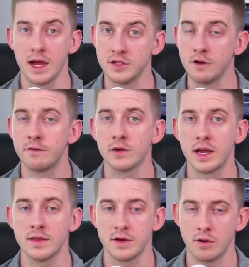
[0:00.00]
don't
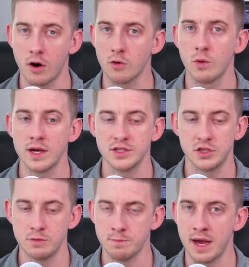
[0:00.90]
forget, there are ways
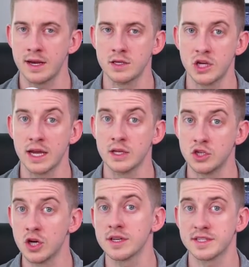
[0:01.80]
to manage and
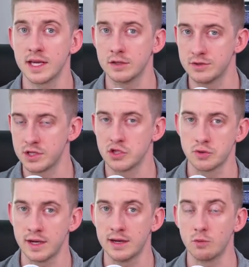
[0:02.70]
adjust a losing
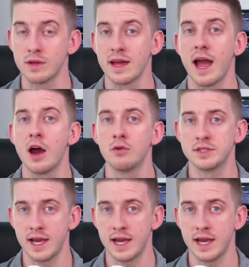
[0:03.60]
trade without